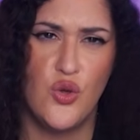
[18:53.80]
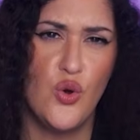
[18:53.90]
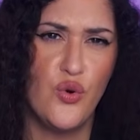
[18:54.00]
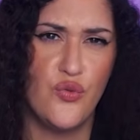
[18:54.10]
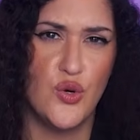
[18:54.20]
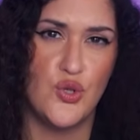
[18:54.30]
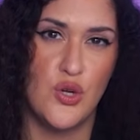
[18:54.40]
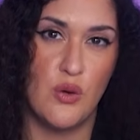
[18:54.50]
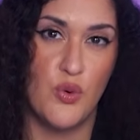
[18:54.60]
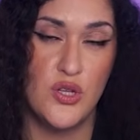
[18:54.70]
Your
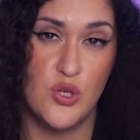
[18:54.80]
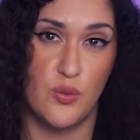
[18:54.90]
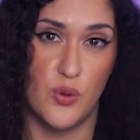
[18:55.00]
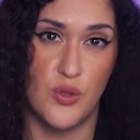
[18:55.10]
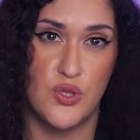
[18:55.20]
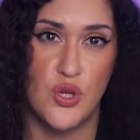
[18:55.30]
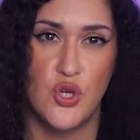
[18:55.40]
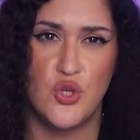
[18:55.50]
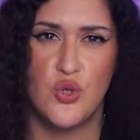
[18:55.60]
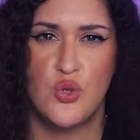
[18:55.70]
versioning principles
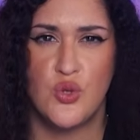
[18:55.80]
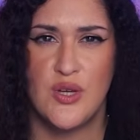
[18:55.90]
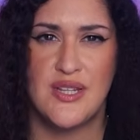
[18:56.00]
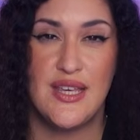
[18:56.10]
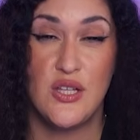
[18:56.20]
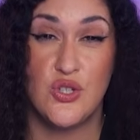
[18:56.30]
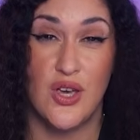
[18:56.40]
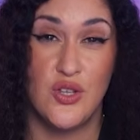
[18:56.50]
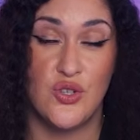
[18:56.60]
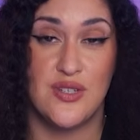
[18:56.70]
should treat each
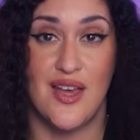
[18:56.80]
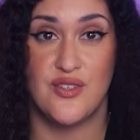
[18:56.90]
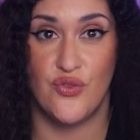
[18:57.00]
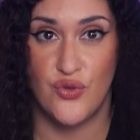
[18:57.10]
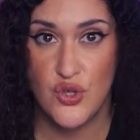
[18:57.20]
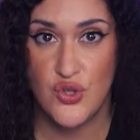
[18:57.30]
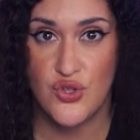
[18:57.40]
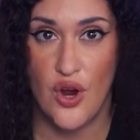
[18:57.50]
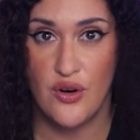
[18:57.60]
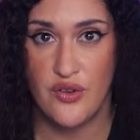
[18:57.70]
agent as a
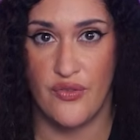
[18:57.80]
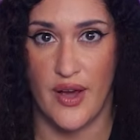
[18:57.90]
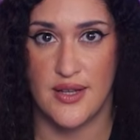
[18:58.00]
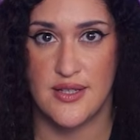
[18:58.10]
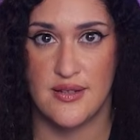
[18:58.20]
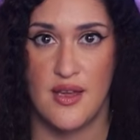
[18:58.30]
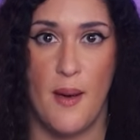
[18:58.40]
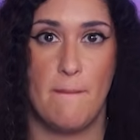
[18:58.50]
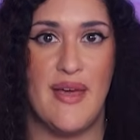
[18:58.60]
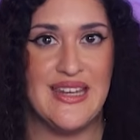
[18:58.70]
versioned artifact,
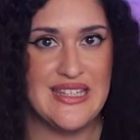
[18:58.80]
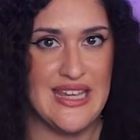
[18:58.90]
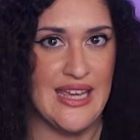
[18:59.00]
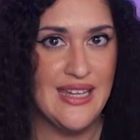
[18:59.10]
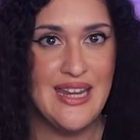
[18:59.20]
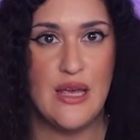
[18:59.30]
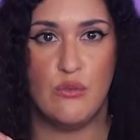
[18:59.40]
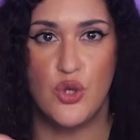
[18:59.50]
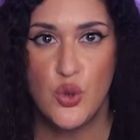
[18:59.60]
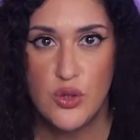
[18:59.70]
maintain
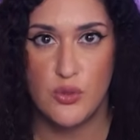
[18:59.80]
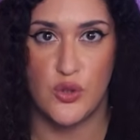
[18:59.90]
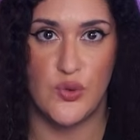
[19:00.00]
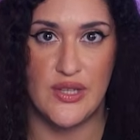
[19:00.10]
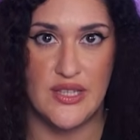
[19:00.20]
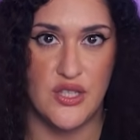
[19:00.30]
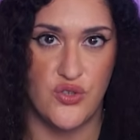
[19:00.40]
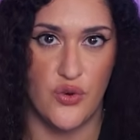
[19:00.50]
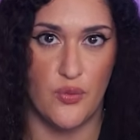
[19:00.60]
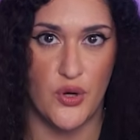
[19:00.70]
immutable releases for